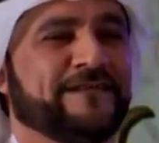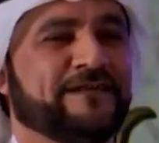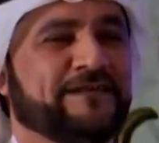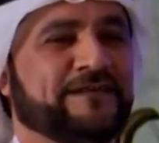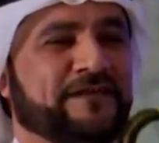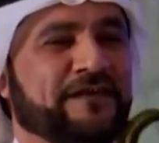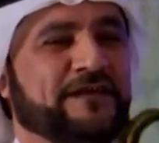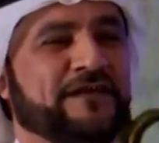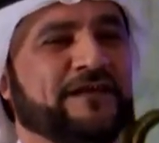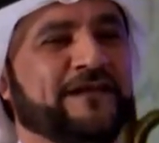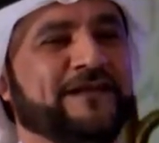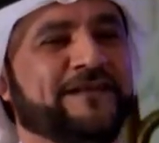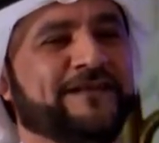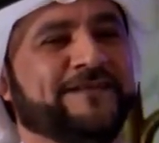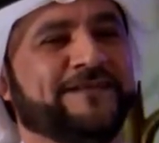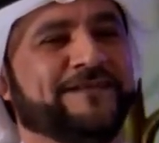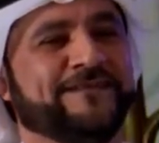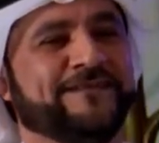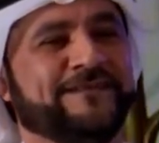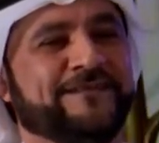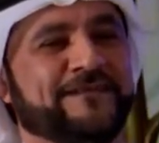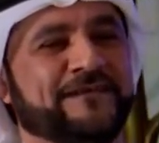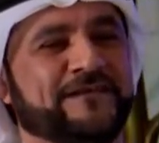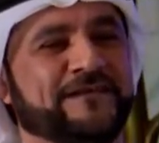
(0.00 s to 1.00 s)
Deal?
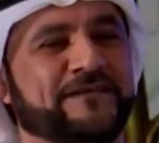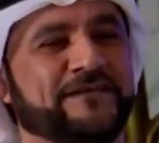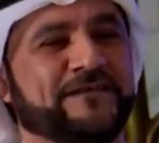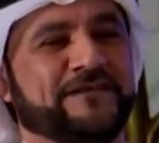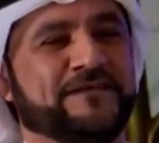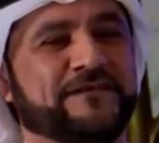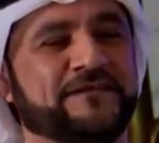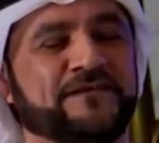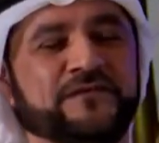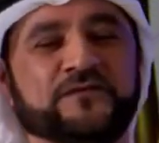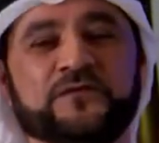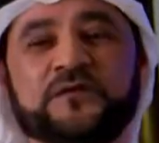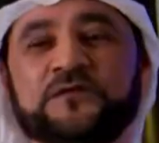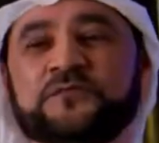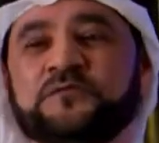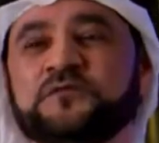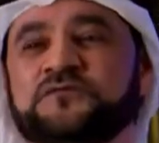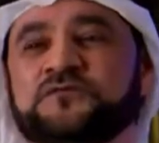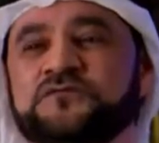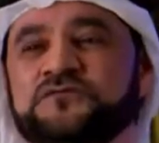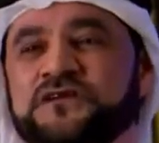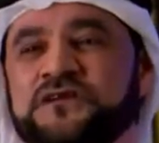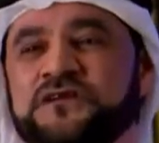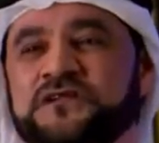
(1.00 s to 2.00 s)
Do you want me to shut